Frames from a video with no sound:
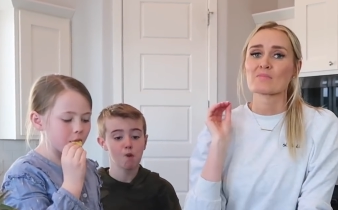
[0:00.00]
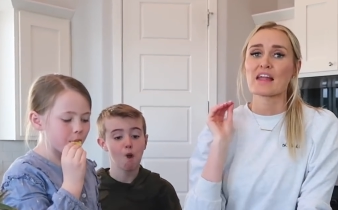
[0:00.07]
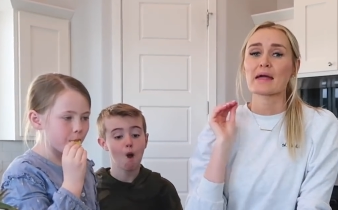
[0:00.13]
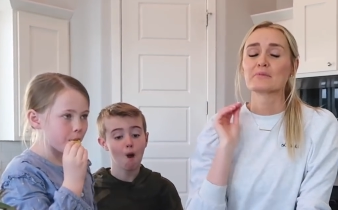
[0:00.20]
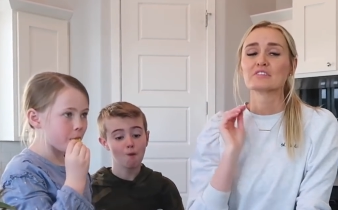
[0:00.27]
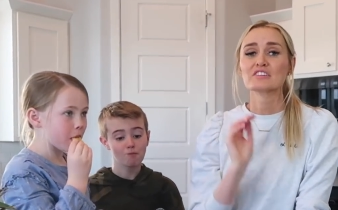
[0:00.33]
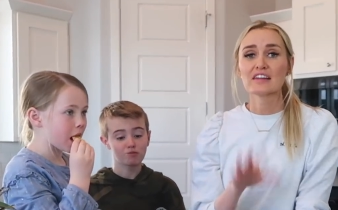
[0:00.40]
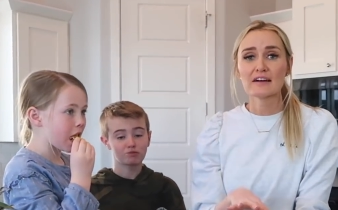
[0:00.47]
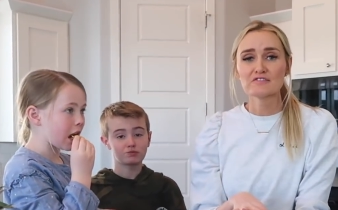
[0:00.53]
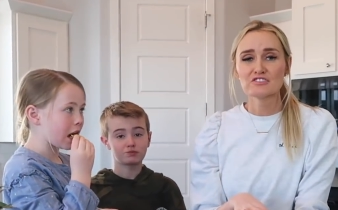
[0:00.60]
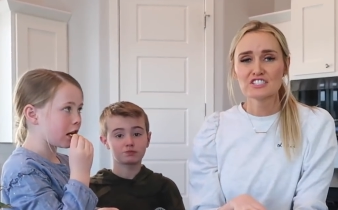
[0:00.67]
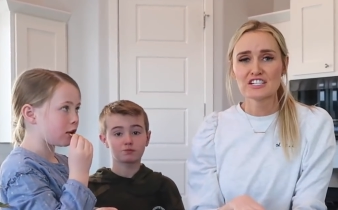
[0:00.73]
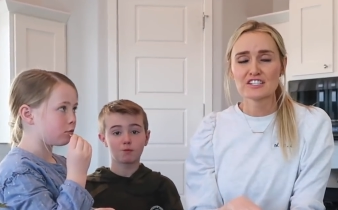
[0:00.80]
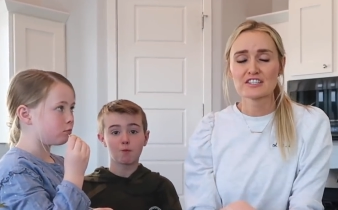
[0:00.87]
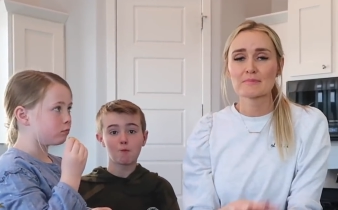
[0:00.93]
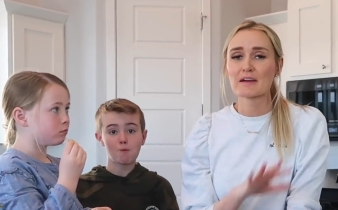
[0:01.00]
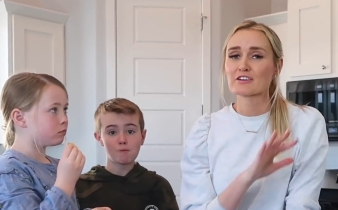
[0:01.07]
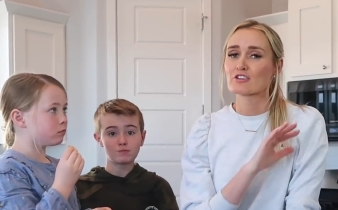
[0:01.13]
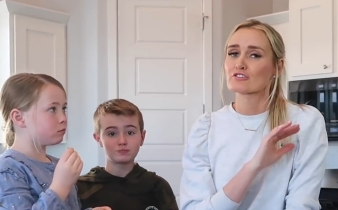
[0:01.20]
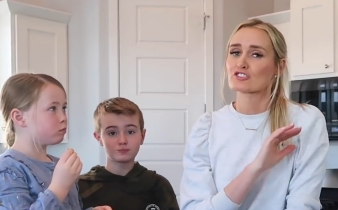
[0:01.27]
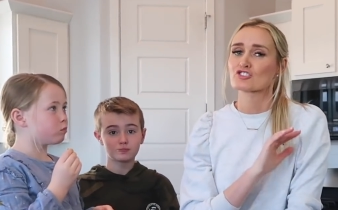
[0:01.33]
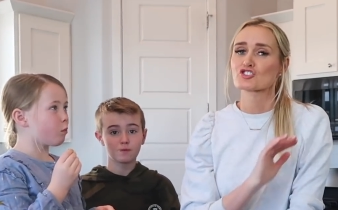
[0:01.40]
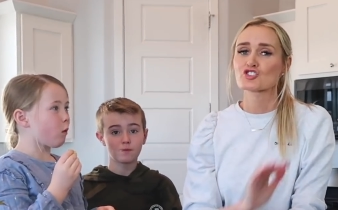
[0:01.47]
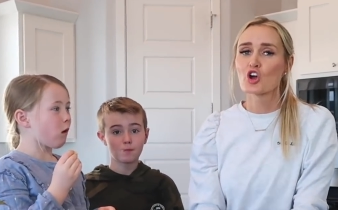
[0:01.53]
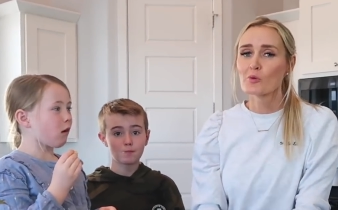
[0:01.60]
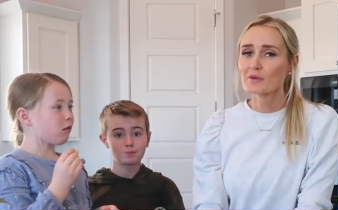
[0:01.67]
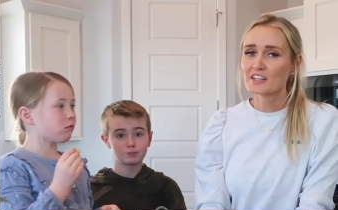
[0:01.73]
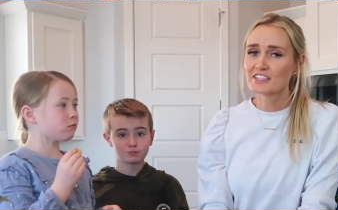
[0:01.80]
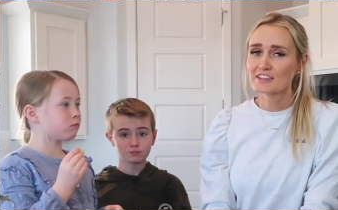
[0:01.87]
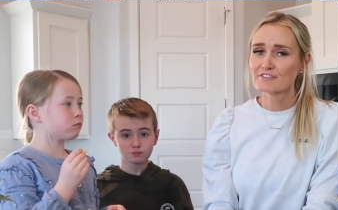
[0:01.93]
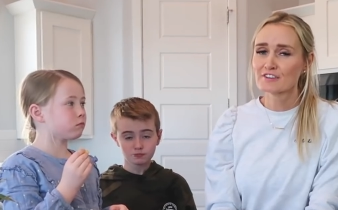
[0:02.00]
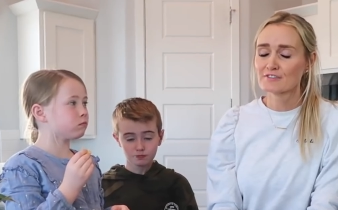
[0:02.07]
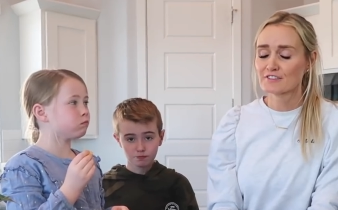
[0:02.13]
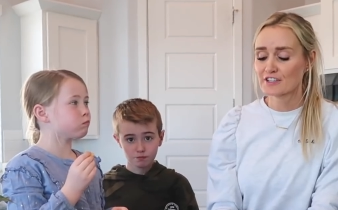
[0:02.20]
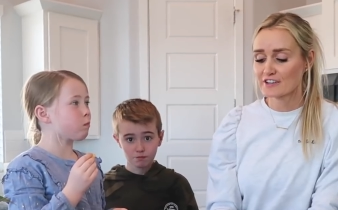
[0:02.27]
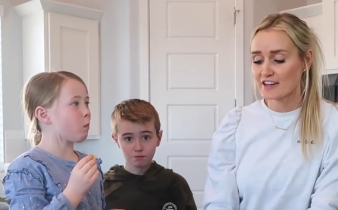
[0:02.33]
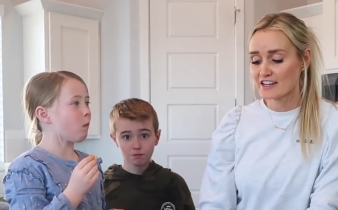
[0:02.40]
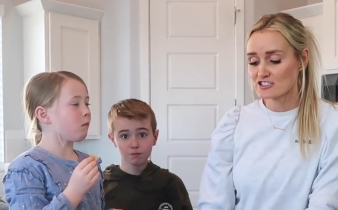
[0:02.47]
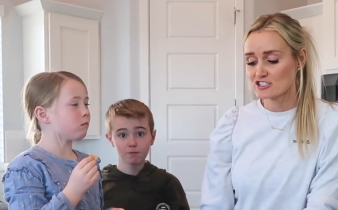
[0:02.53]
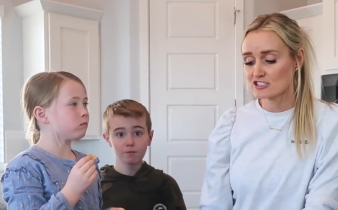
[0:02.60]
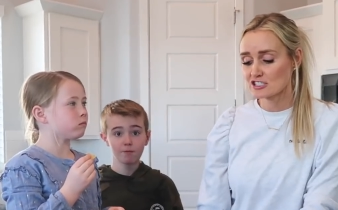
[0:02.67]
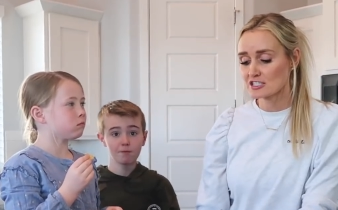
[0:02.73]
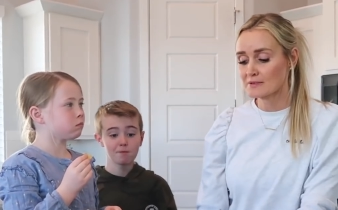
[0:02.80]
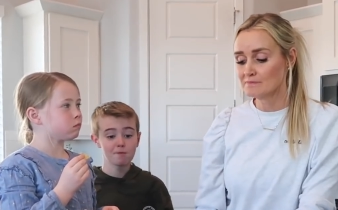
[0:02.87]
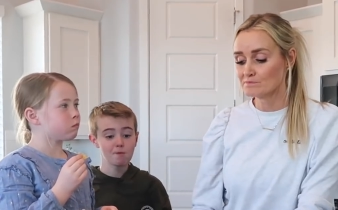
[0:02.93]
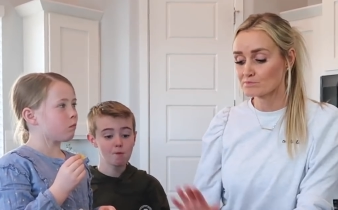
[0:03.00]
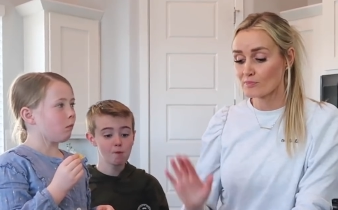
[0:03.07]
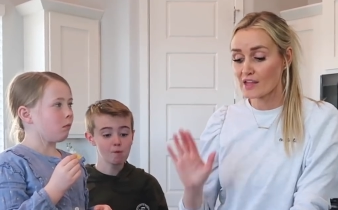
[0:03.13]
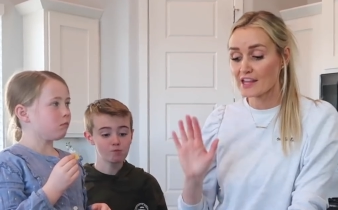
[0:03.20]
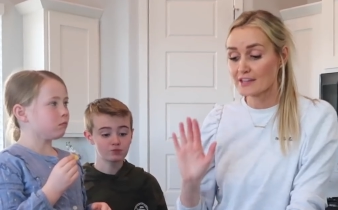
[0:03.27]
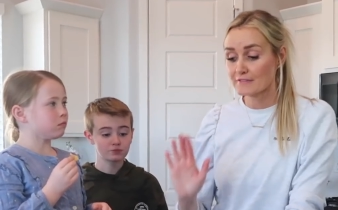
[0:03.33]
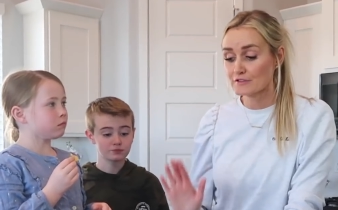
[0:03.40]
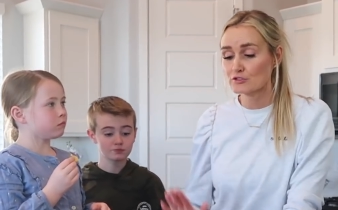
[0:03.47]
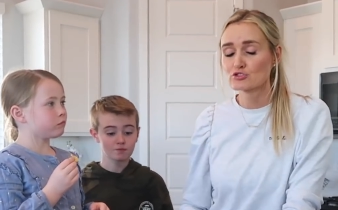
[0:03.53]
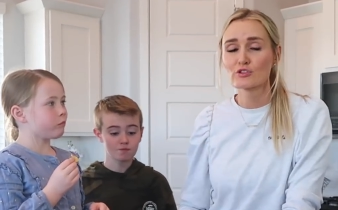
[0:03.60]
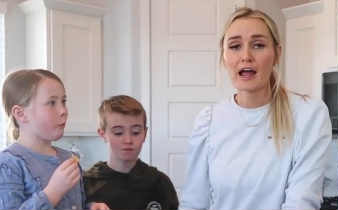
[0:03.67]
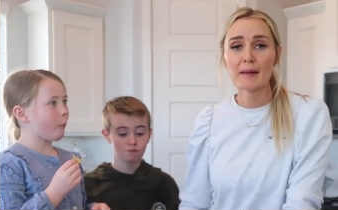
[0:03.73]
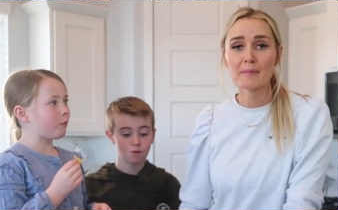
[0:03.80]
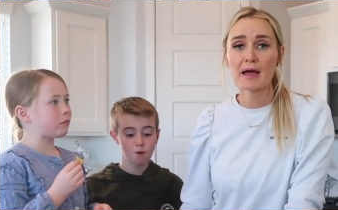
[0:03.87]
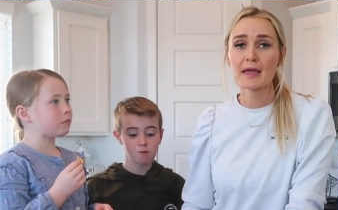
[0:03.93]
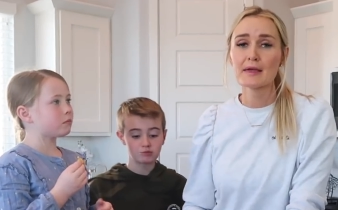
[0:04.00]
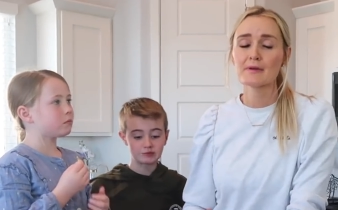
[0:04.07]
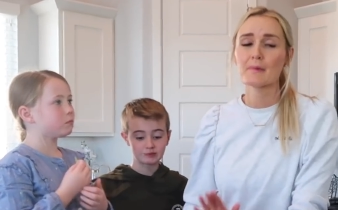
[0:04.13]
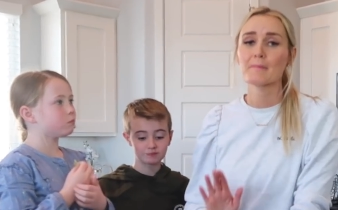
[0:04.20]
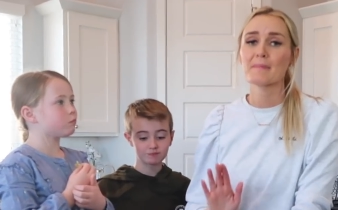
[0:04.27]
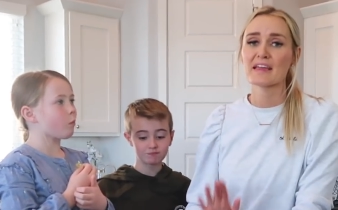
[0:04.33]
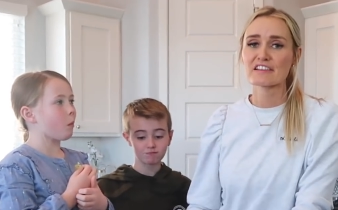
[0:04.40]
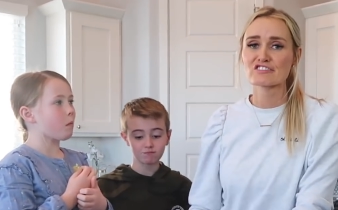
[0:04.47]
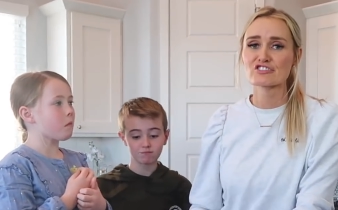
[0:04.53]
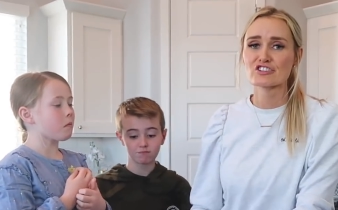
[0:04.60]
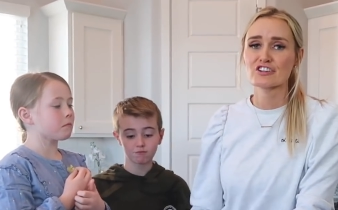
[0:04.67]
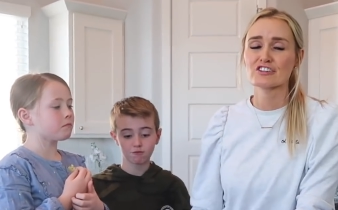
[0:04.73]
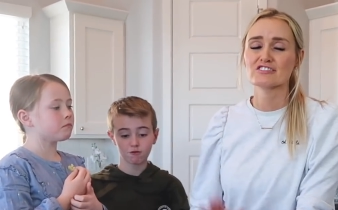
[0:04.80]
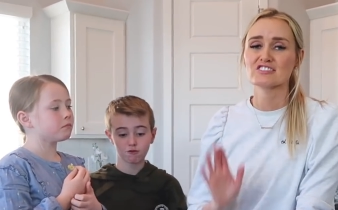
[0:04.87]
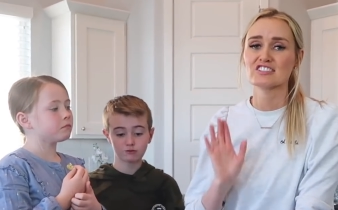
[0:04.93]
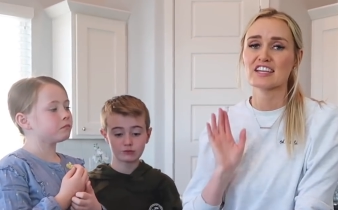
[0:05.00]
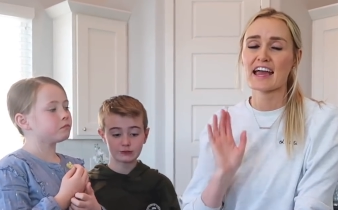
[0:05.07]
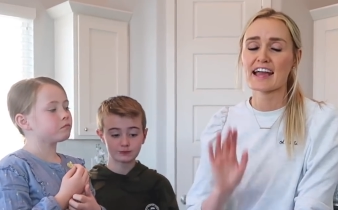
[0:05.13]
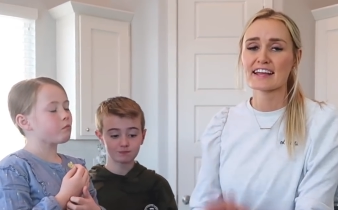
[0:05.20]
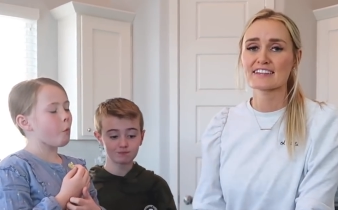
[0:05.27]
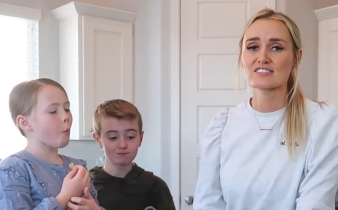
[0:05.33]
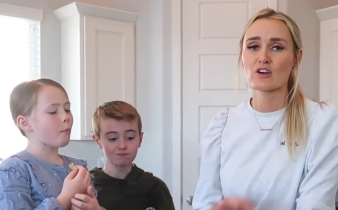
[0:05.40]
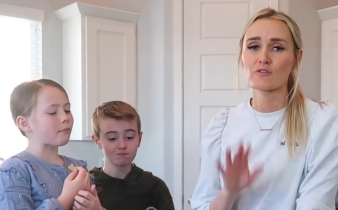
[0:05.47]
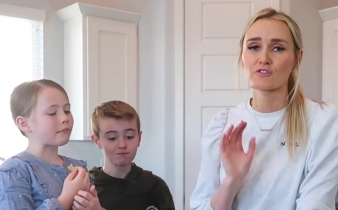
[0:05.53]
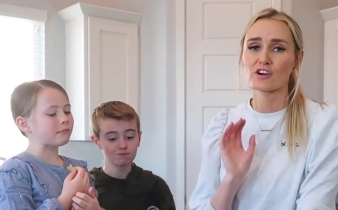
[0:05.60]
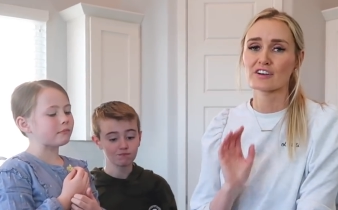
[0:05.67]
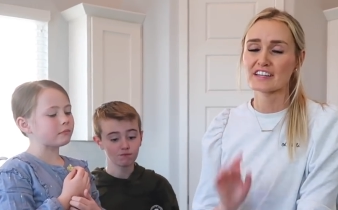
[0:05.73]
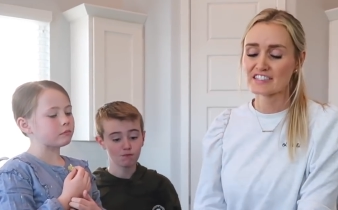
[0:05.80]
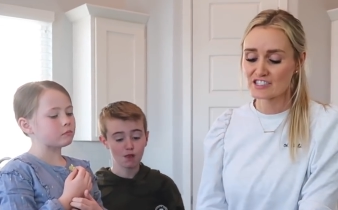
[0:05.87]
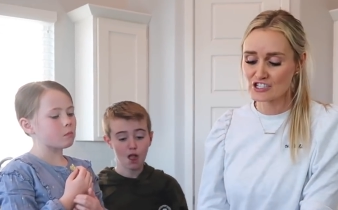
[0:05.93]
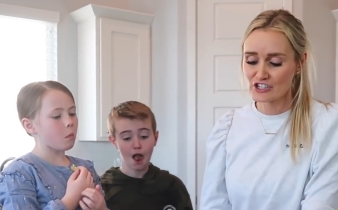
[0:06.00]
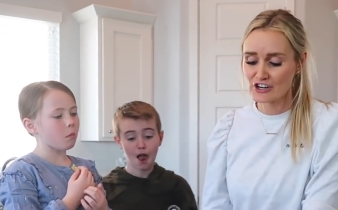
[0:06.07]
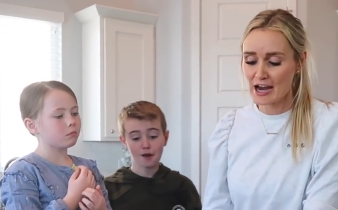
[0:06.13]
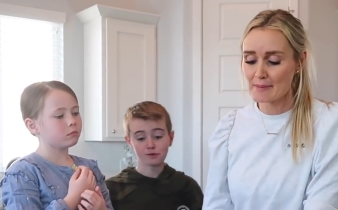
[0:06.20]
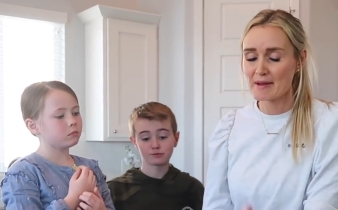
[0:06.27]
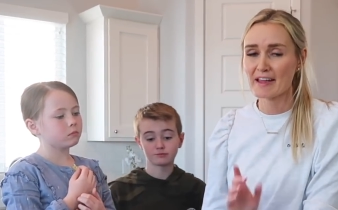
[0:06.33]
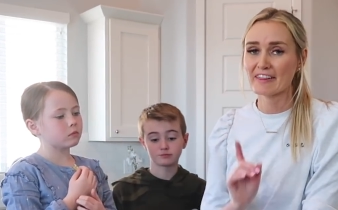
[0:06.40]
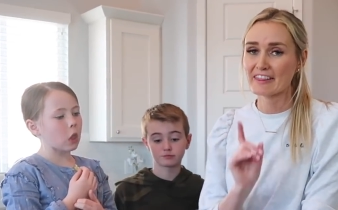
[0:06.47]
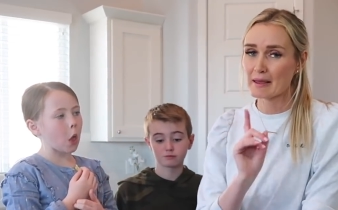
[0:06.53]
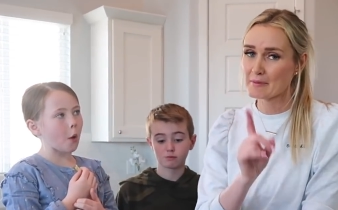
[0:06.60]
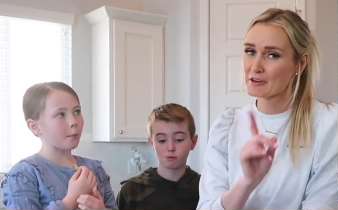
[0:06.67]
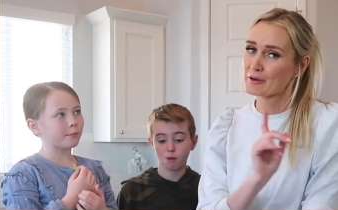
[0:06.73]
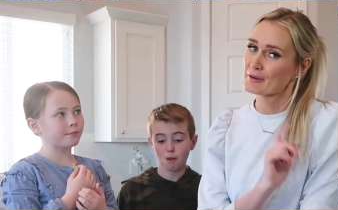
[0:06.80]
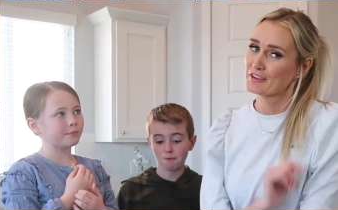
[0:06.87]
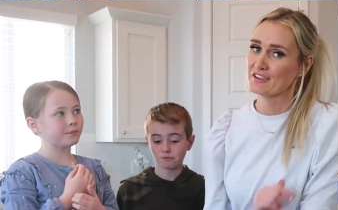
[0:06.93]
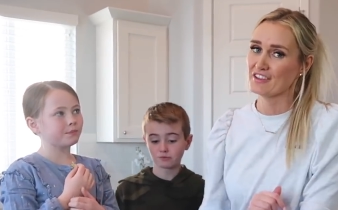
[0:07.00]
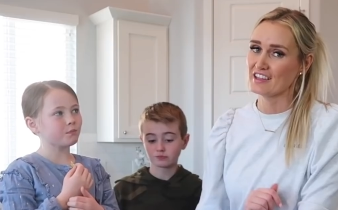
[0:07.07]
Speaker 1: I would love to hear them. I know there's so many different variations. And if you try mine, make sure to tag us over on Instagram and let me know what you